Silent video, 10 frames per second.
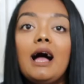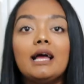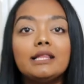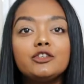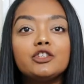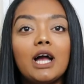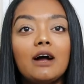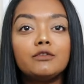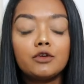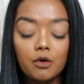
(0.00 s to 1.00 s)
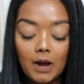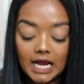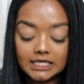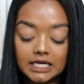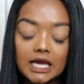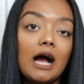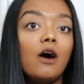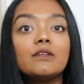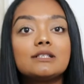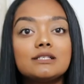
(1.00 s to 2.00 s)
I literally have no idea
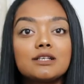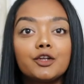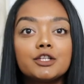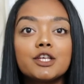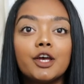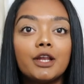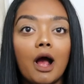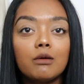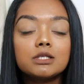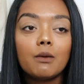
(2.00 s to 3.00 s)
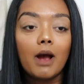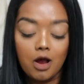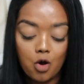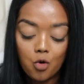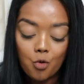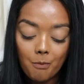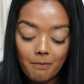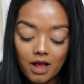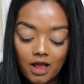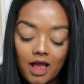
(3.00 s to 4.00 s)
how this is going to turn out, so
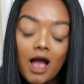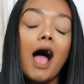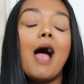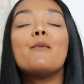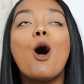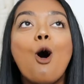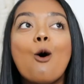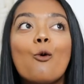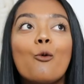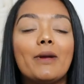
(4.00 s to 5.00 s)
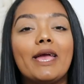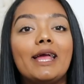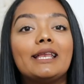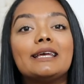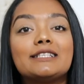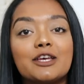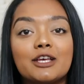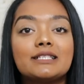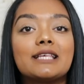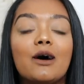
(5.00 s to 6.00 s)
I'm hoping it
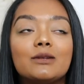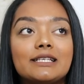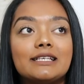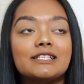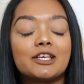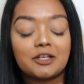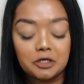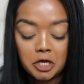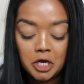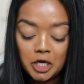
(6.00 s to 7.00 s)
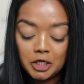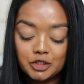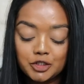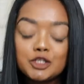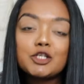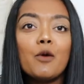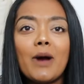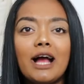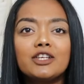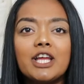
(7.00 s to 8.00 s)
turns out decent, just so
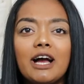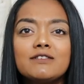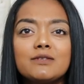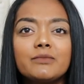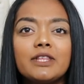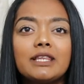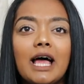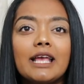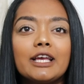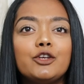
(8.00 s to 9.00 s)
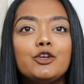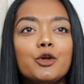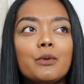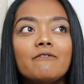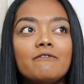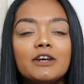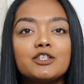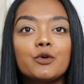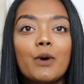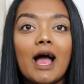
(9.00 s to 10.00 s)
I actually have something like new and
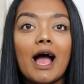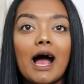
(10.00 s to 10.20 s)
fresh to wear.